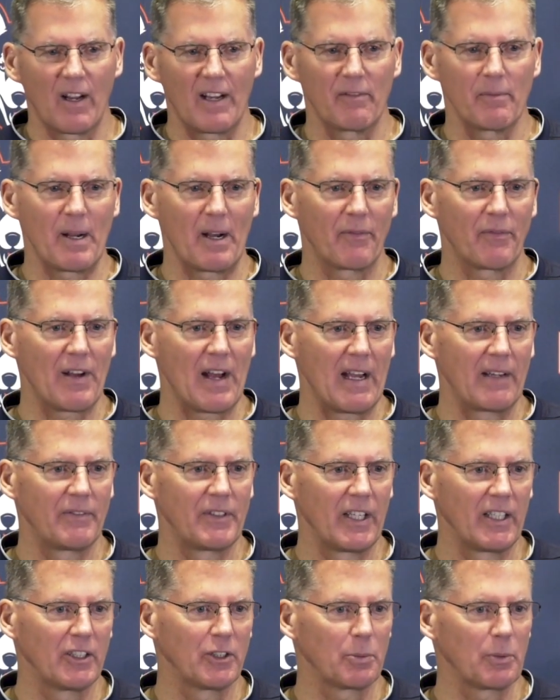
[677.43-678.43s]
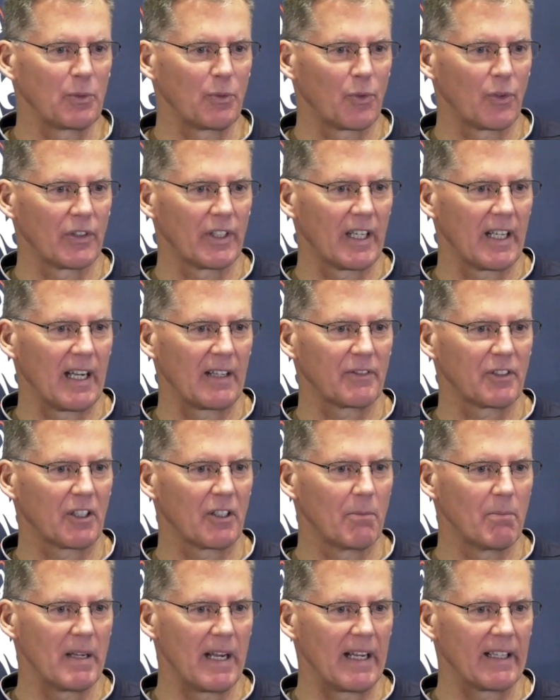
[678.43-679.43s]
have about 5 days before they have to
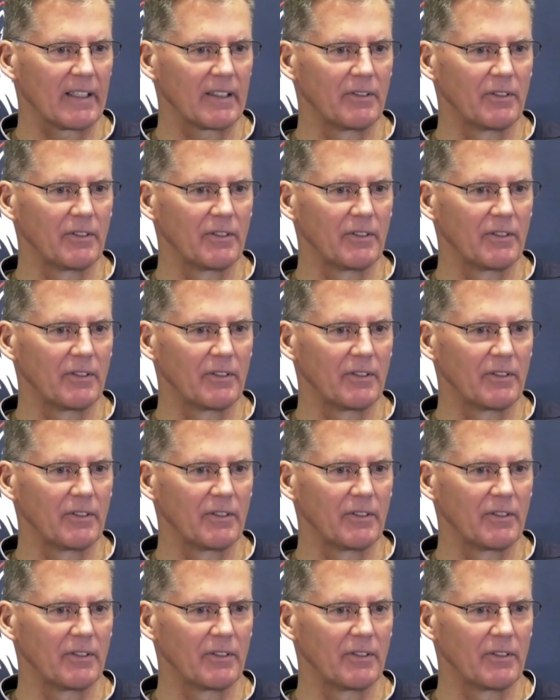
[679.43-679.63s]
come back,